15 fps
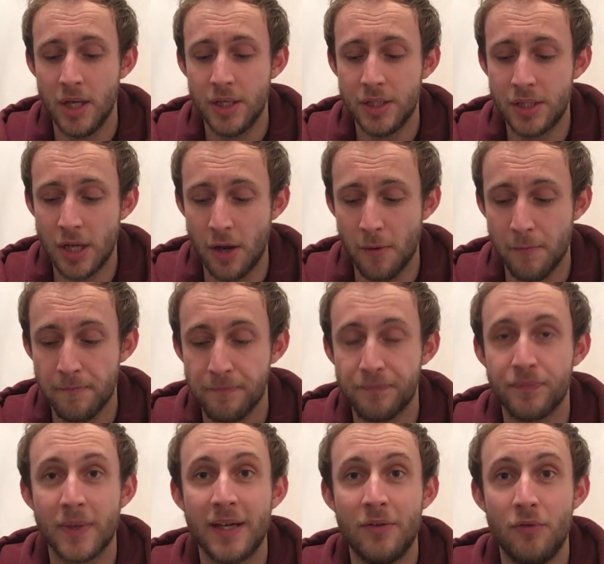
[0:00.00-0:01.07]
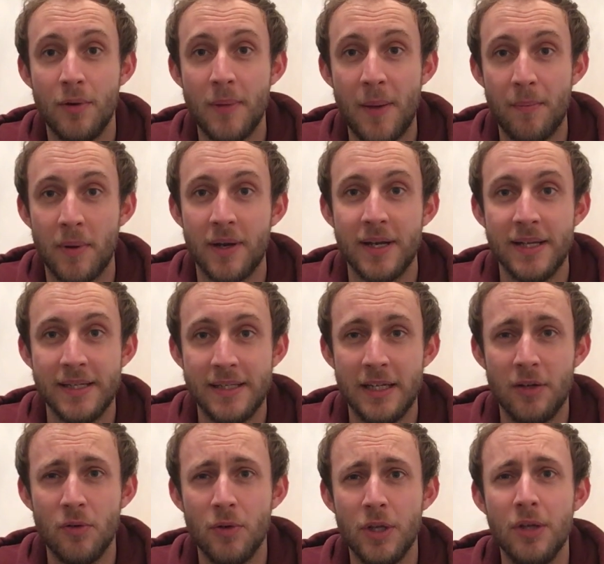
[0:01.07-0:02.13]
So remember,
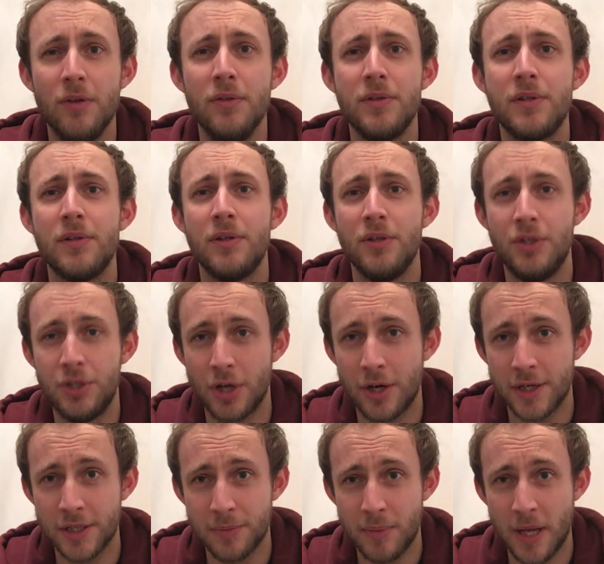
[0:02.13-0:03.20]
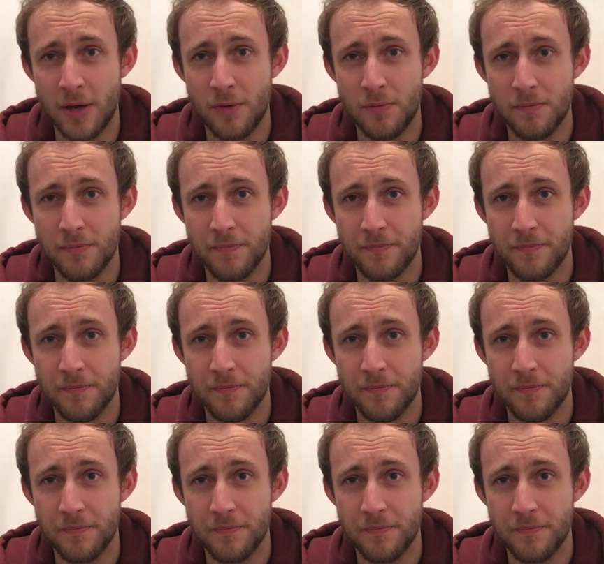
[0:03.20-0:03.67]
single use, jar spell